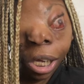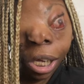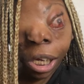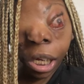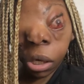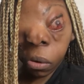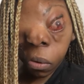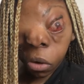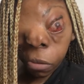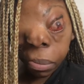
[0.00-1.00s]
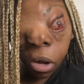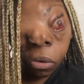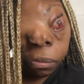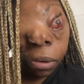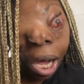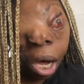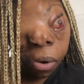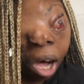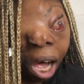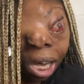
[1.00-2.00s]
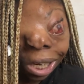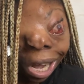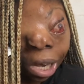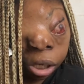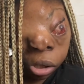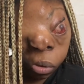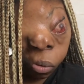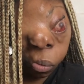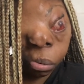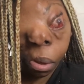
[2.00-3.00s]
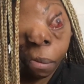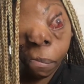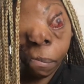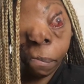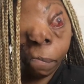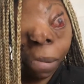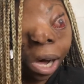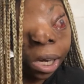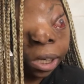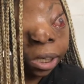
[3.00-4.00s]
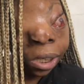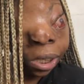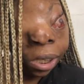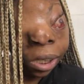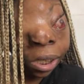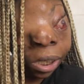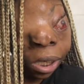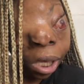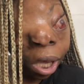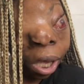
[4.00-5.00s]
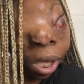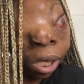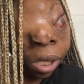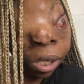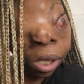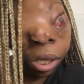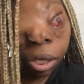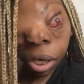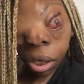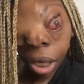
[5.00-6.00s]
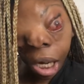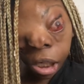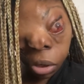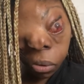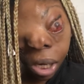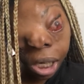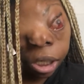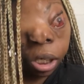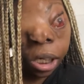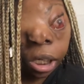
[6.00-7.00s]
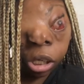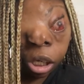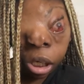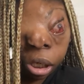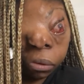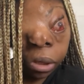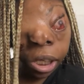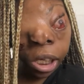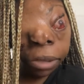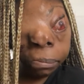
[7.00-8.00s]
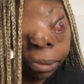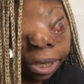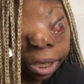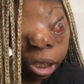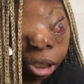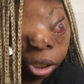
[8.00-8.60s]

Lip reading: Let's talk about how I handle my cycle as a visually impaired